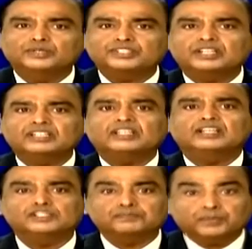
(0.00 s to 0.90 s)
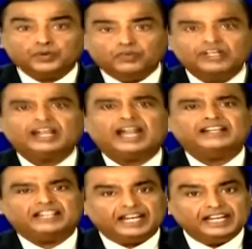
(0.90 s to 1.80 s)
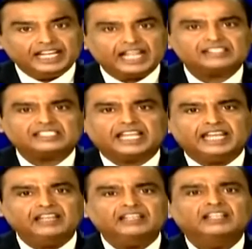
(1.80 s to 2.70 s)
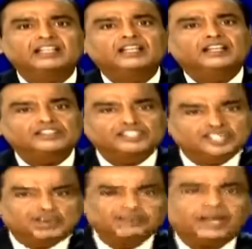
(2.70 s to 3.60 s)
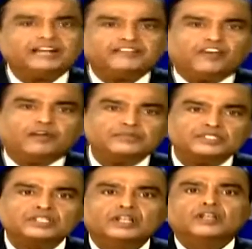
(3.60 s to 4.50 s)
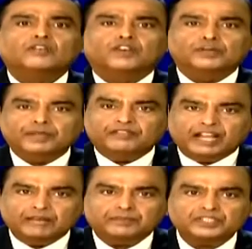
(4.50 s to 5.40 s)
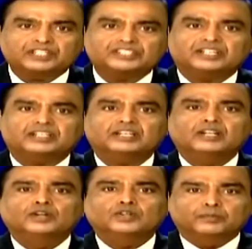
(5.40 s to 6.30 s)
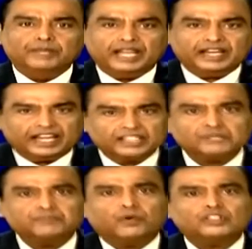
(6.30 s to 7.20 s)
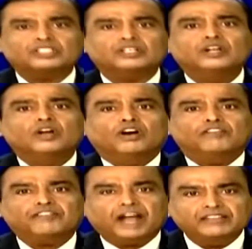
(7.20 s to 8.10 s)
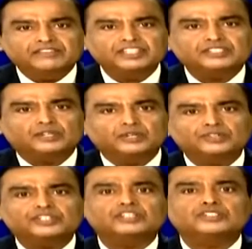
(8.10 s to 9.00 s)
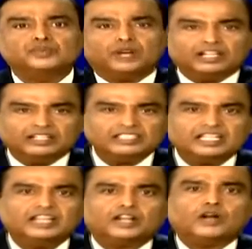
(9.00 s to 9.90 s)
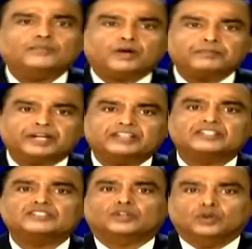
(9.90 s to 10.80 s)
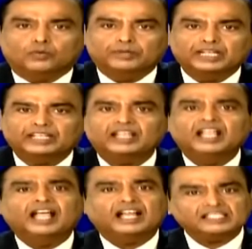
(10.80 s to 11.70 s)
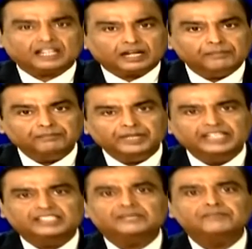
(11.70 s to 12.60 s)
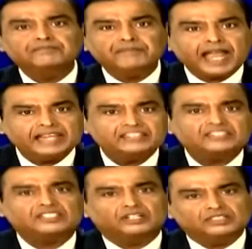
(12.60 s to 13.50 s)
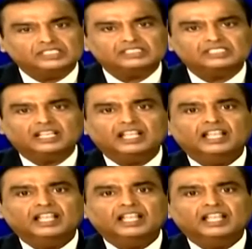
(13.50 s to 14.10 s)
solution is proven at India scale, Jio platforms would be well positioned to be an exporter of 5G solutions to other telecom operators globally as a complete managed service.